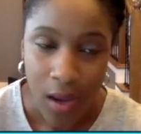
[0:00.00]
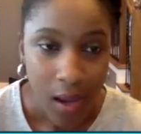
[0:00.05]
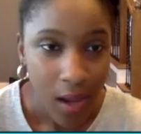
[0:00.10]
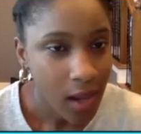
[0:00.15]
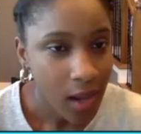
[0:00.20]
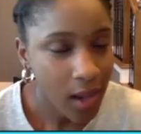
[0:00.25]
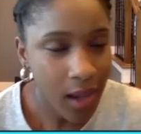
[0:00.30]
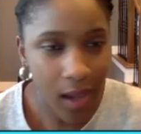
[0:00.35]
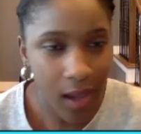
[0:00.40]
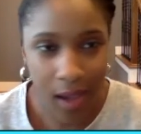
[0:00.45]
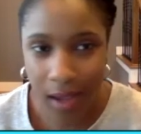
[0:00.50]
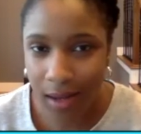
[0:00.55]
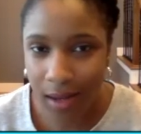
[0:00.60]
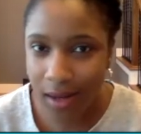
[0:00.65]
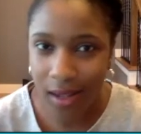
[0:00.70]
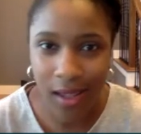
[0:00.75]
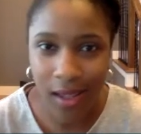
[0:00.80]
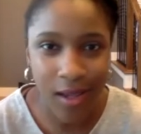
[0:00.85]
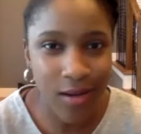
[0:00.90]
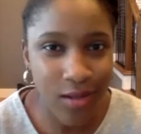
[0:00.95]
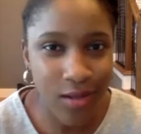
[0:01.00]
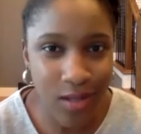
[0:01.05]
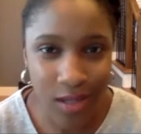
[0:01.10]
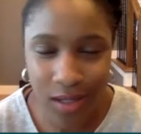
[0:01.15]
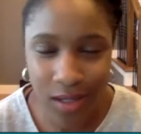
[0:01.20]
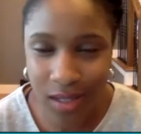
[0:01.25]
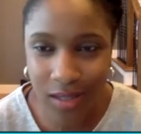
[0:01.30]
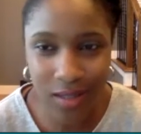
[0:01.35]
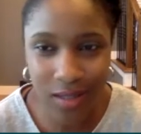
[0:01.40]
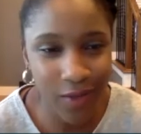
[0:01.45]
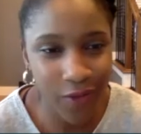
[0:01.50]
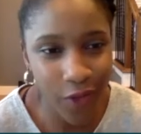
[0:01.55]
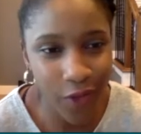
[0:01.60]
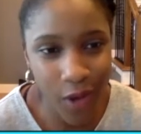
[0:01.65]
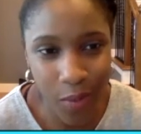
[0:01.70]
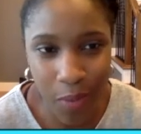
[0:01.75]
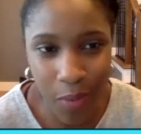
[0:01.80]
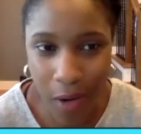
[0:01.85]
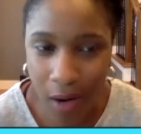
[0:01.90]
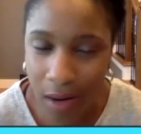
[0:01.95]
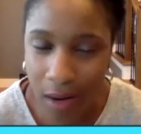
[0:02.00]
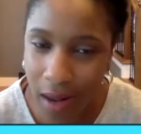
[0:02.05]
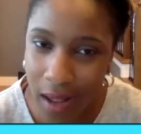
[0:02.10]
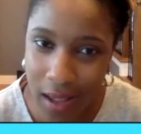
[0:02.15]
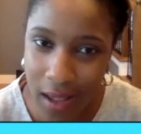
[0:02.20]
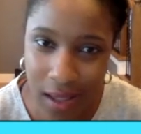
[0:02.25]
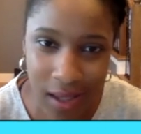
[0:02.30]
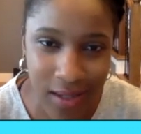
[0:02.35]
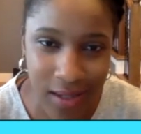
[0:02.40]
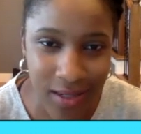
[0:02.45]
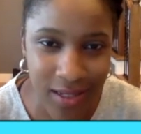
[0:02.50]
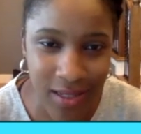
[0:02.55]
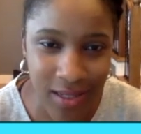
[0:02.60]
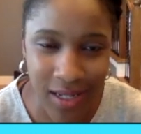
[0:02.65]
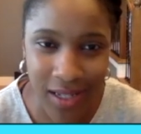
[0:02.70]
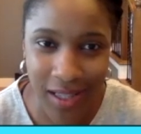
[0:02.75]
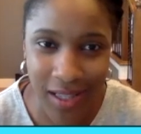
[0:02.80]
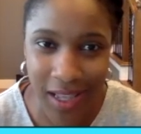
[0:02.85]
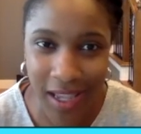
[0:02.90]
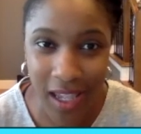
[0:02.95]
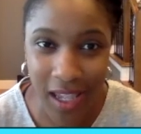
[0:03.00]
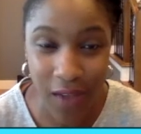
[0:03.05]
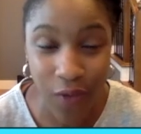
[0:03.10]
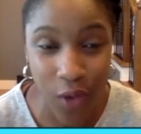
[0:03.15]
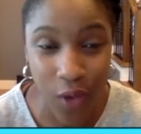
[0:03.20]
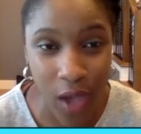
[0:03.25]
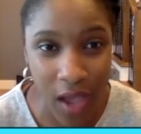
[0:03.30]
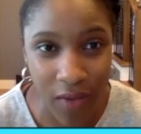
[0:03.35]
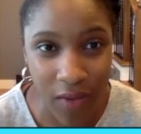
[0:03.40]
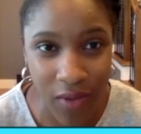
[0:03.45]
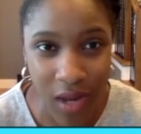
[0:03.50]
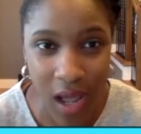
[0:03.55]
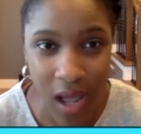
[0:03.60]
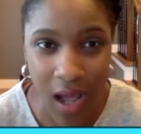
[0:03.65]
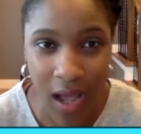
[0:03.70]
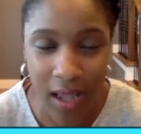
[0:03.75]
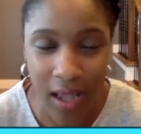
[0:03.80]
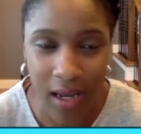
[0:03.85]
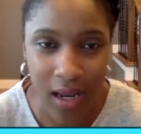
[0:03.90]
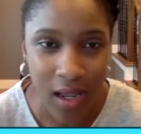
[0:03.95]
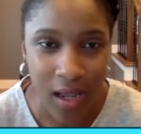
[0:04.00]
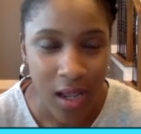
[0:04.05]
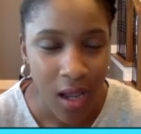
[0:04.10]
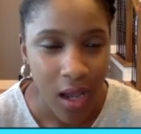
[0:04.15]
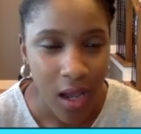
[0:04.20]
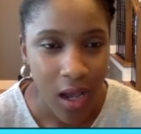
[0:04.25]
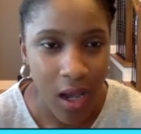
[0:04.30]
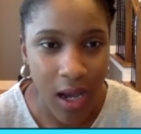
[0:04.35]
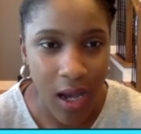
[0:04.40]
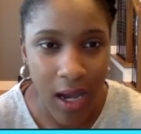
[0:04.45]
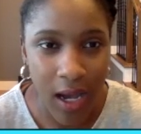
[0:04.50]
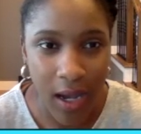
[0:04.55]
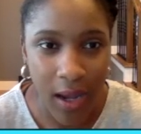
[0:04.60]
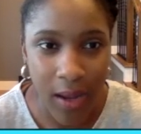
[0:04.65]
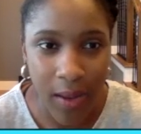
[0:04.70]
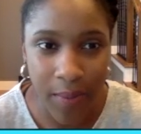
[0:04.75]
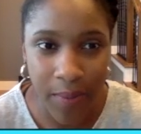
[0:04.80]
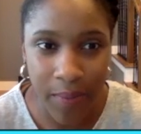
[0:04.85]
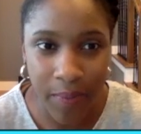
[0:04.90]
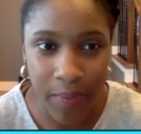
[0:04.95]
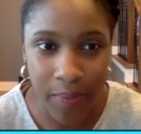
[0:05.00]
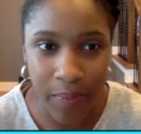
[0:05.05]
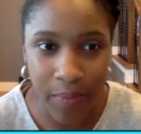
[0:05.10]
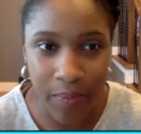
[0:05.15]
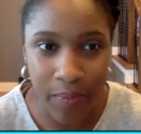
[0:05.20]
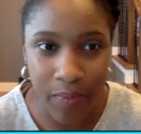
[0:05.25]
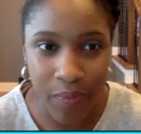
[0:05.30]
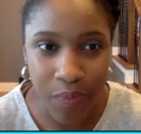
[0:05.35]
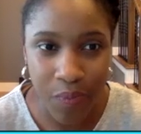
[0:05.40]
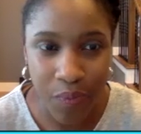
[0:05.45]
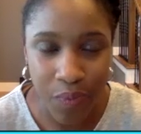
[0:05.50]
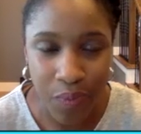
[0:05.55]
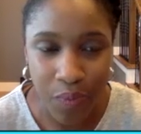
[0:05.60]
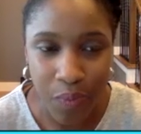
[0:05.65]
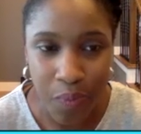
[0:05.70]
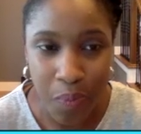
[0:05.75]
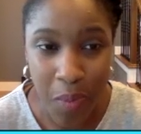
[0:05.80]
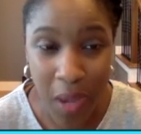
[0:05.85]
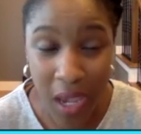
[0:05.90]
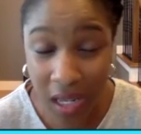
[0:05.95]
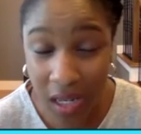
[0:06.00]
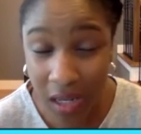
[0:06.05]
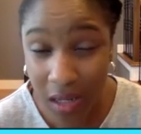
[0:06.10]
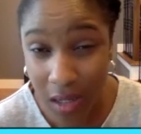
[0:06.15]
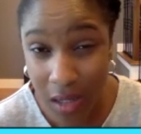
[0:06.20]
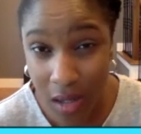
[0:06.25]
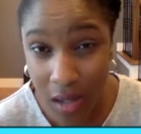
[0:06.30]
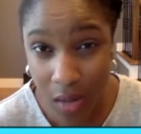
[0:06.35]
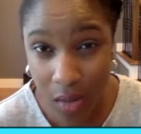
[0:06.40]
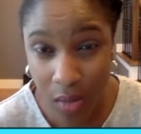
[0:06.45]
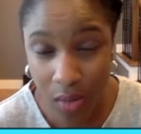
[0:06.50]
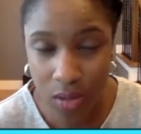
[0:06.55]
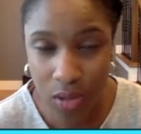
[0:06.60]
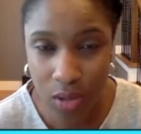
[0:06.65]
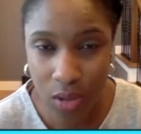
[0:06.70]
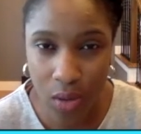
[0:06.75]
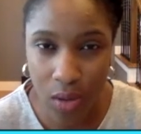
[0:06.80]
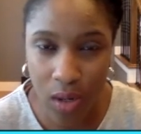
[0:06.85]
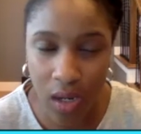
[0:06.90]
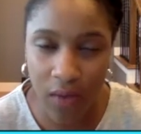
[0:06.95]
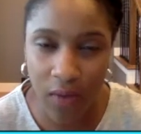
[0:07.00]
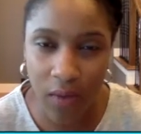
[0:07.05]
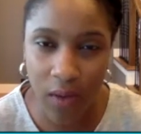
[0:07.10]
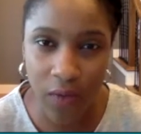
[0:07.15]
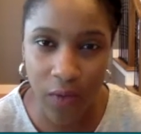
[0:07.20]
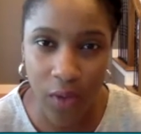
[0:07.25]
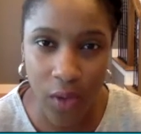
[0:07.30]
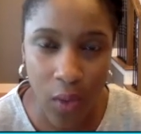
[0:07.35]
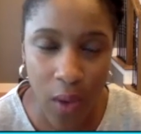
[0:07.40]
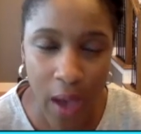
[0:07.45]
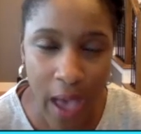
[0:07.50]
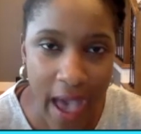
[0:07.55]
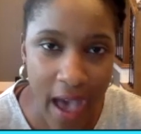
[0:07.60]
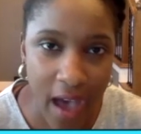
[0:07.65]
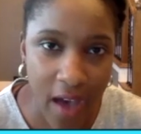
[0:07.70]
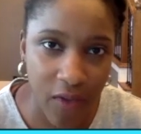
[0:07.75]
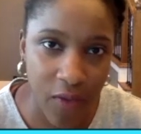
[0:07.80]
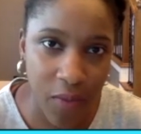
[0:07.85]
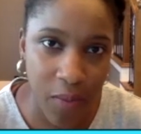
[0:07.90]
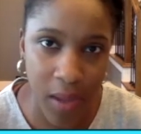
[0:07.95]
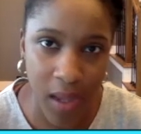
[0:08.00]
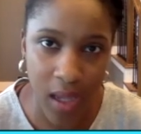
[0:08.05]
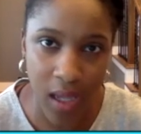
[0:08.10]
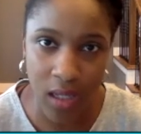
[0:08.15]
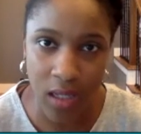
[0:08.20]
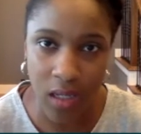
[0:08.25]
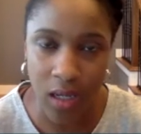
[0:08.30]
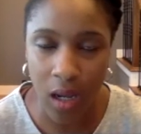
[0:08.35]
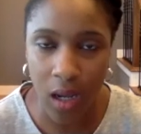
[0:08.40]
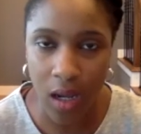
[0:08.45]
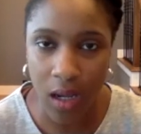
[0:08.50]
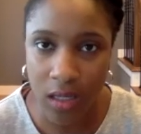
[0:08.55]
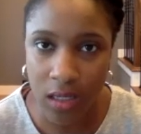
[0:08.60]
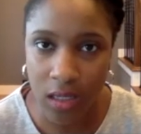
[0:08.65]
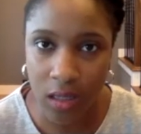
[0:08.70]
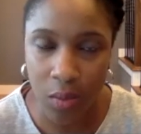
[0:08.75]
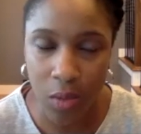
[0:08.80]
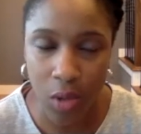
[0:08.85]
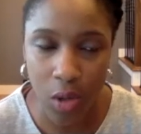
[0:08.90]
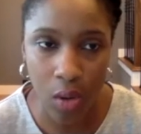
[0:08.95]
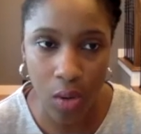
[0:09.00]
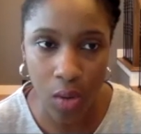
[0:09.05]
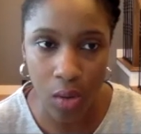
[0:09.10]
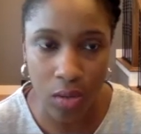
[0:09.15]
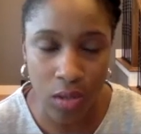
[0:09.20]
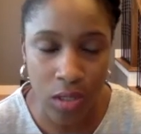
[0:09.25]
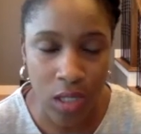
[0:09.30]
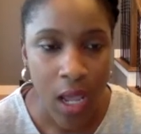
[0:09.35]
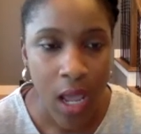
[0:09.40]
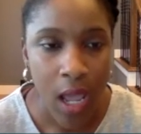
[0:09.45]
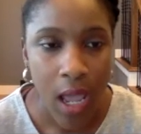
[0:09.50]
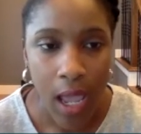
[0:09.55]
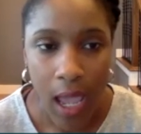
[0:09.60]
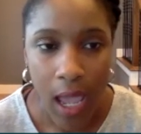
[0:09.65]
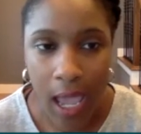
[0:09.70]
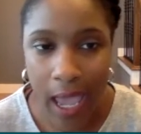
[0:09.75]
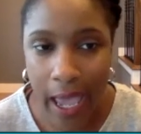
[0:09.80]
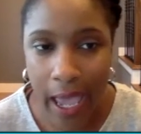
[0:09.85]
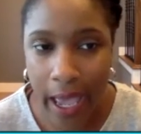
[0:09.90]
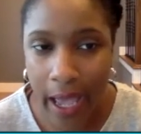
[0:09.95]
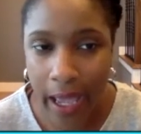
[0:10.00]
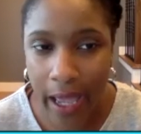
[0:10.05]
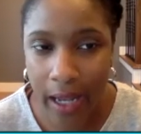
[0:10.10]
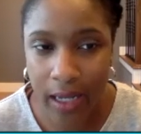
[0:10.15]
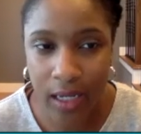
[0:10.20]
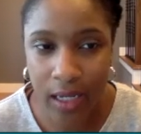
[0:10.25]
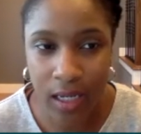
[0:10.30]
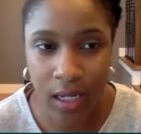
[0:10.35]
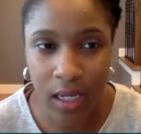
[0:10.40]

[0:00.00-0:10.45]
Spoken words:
And this is the fun part. I just say, like, if you have not um, made any goals, or even if you have made some goals and